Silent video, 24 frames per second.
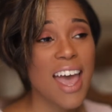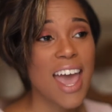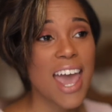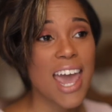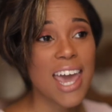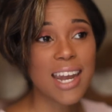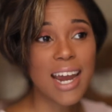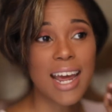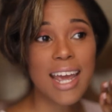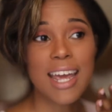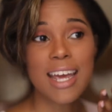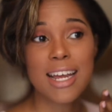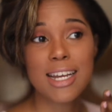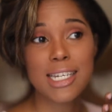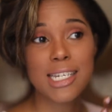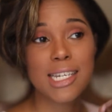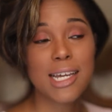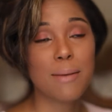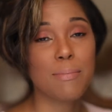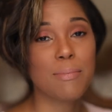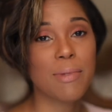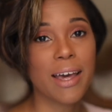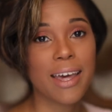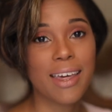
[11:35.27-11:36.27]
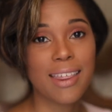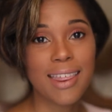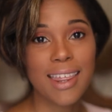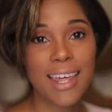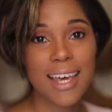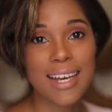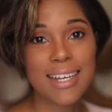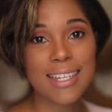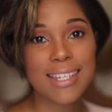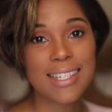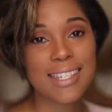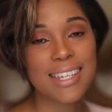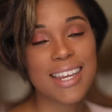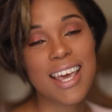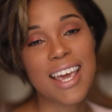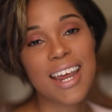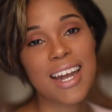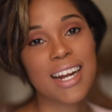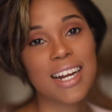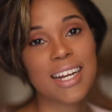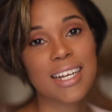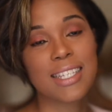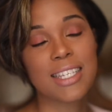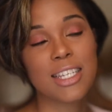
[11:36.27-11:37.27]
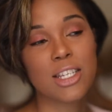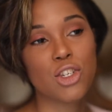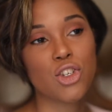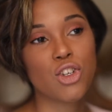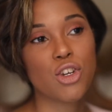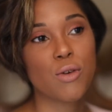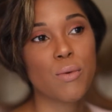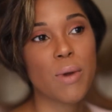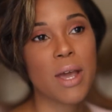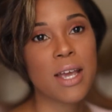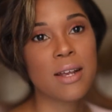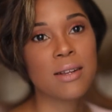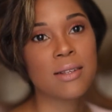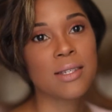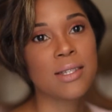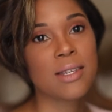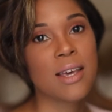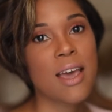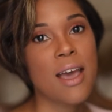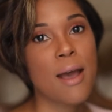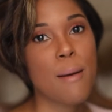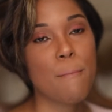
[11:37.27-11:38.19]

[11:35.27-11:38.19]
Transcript: and I end up like this, and it accentuates